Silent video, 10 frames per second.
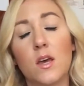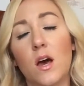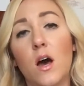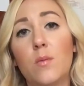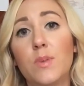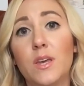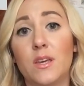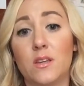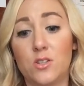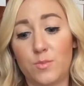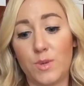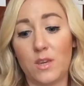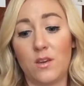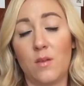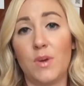um, it can just
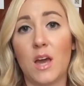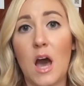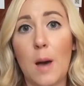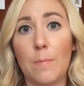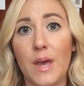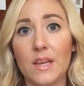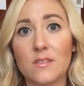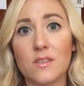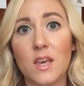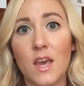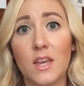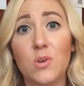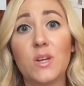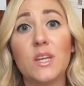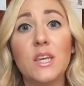be a big hot mess and you
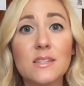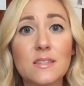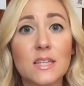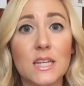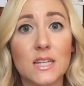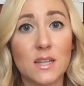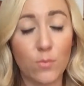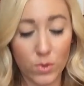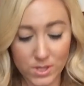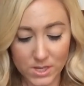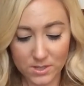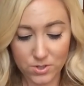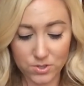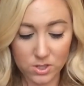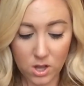can easily end up with
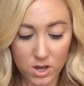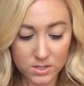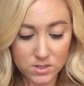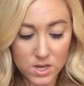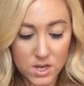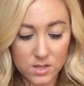testers lost.